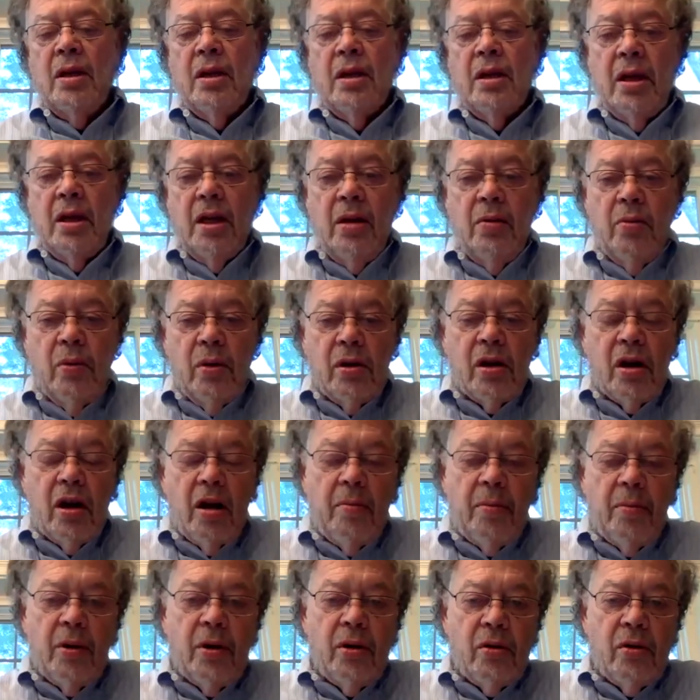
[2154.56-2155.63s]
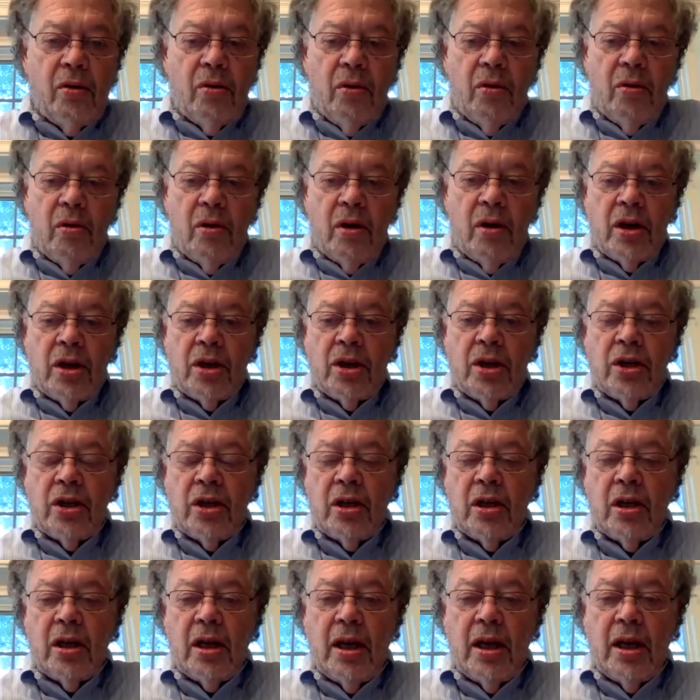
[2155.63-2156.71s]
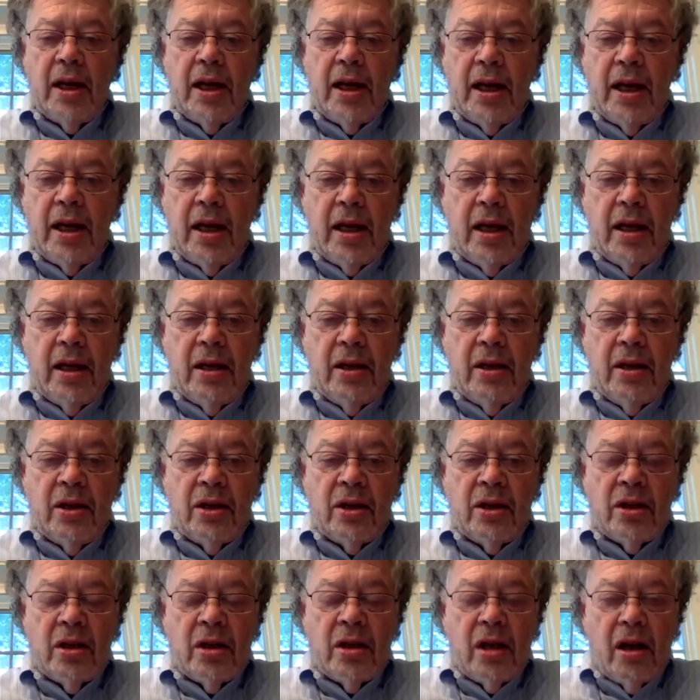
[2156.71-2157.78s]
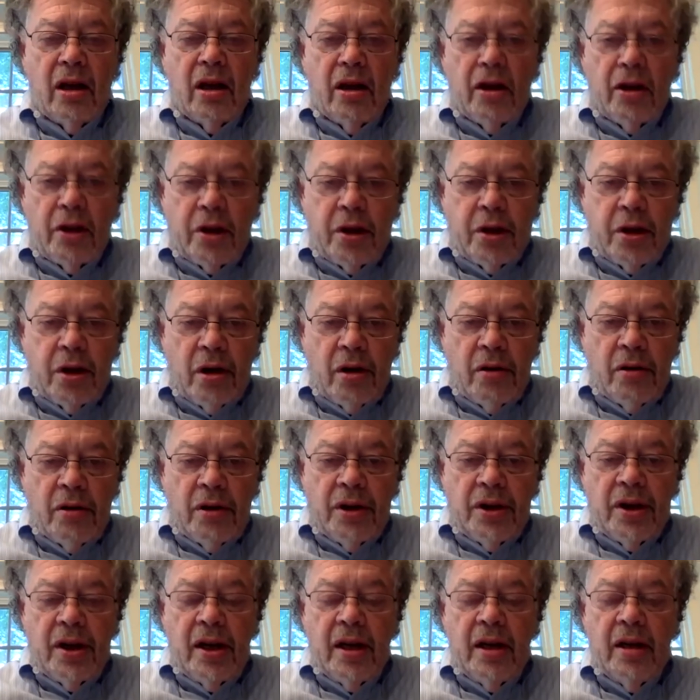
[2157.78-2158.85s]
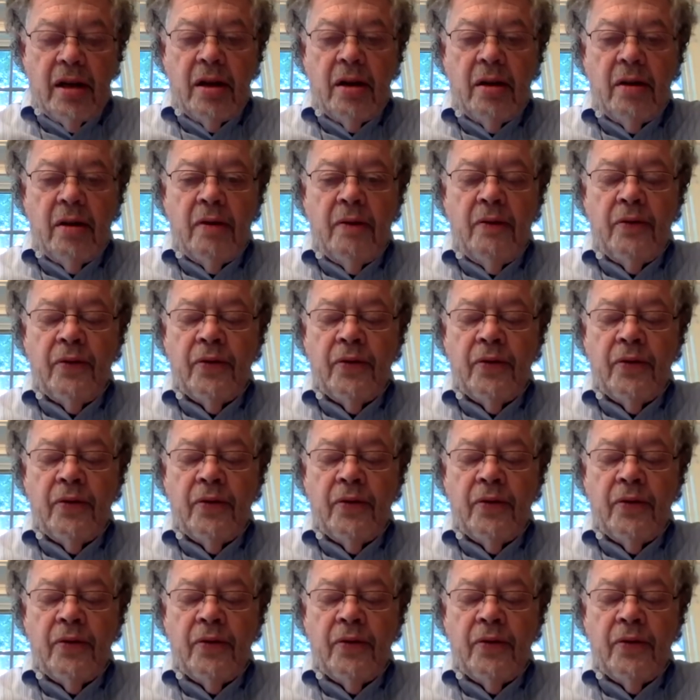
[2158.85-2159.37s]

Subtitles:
He will come across as authoritative,